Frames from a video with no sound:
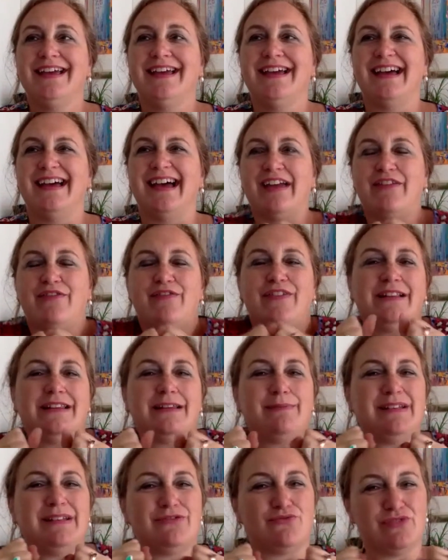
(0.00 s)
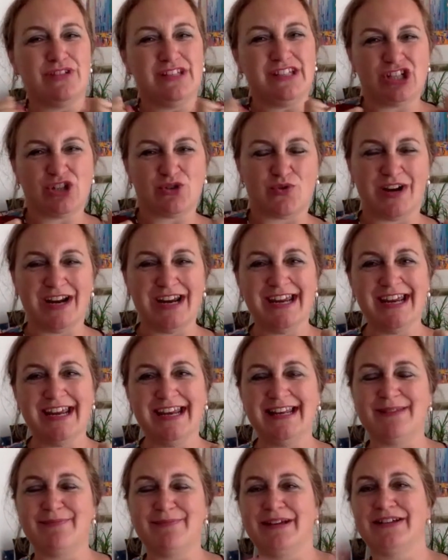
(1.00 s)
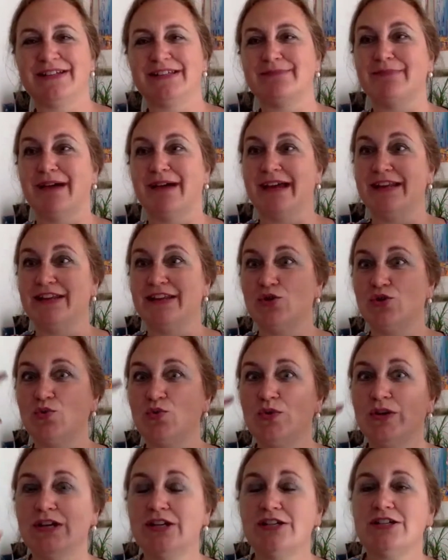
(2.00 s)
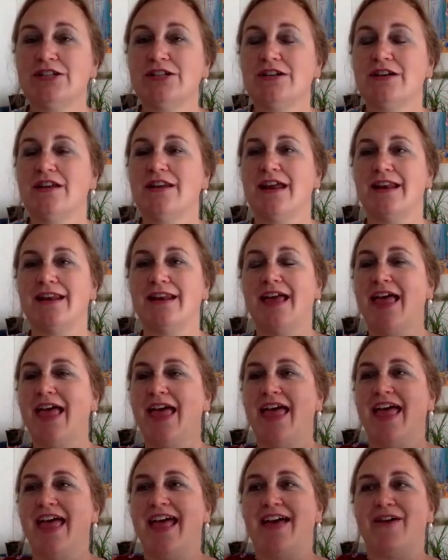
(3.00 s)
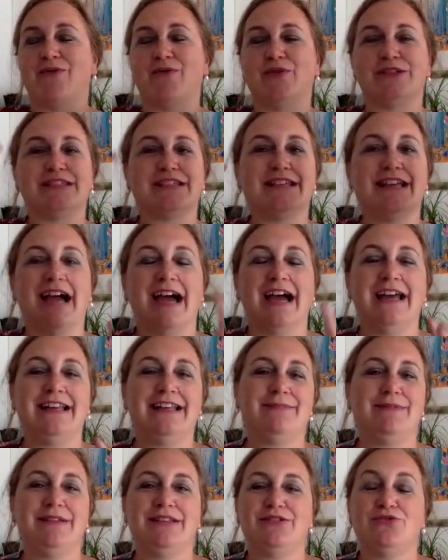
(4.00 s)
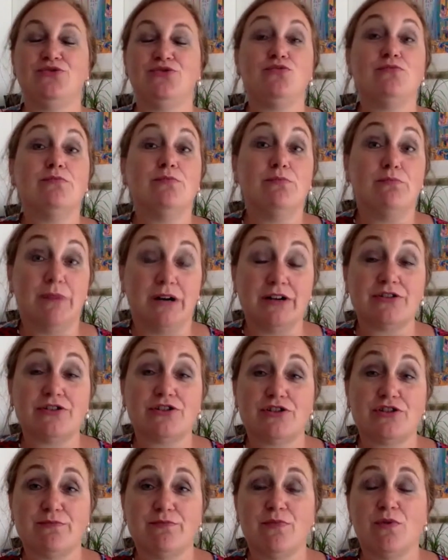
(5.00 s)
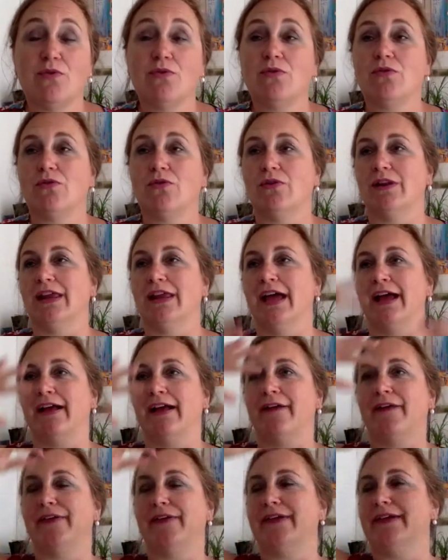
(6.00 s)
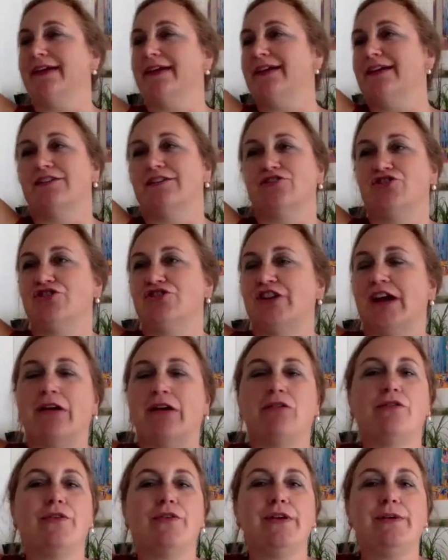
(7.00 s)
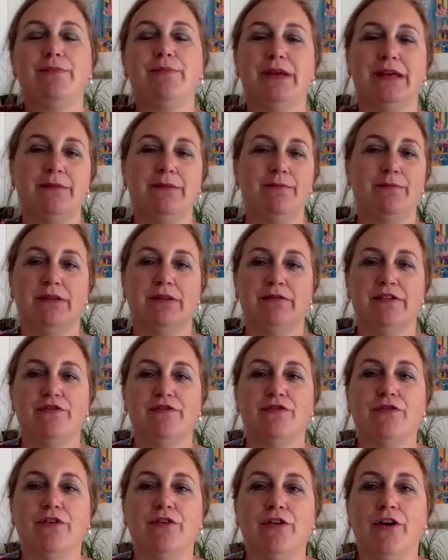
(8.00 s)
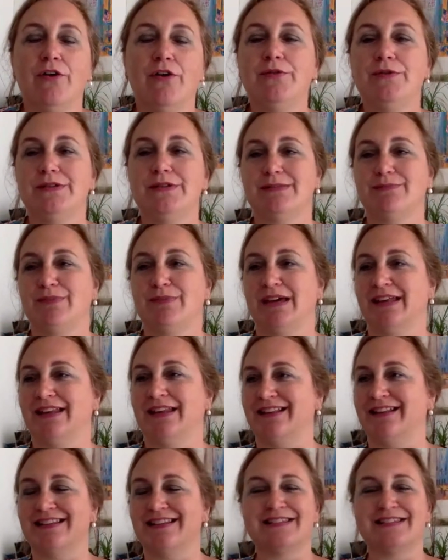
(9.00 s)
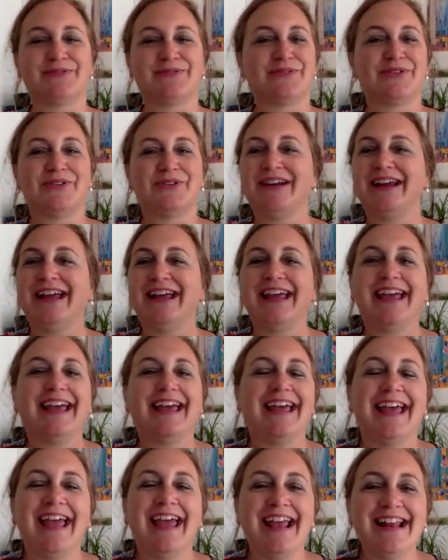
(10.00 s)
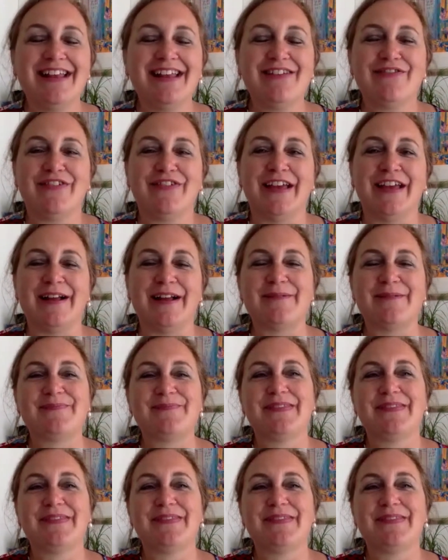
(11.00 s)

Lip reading: I felt a bit restrained because my intuition was guiding me to do much more, like showering people with rose petals or anything.